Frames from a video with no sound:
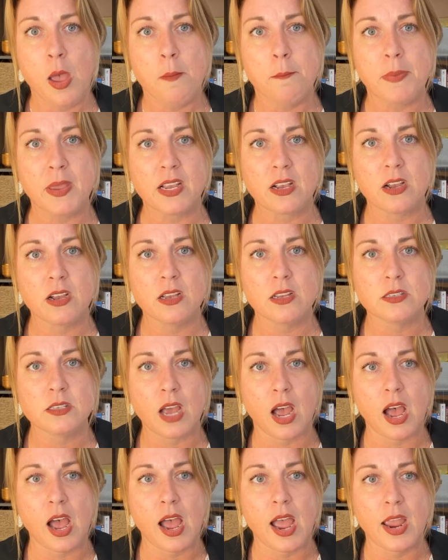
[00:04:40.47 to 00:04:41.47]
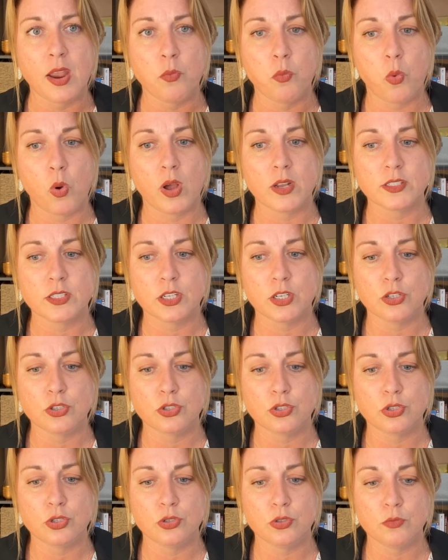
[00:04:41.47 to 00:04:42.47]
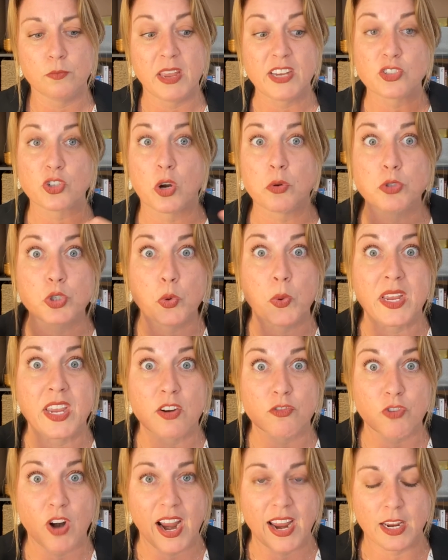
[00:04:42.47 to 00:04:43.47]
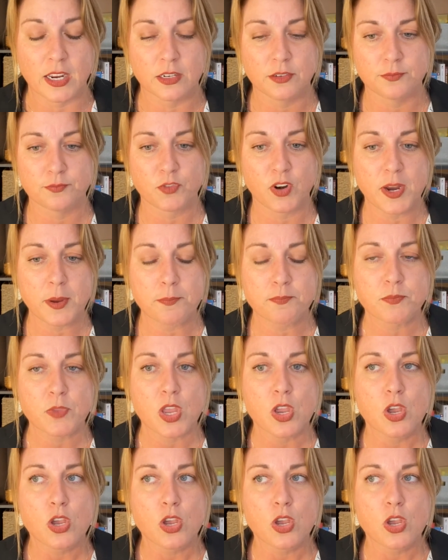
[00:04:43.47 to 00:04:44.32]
because I wanted to make sure I was doing it right?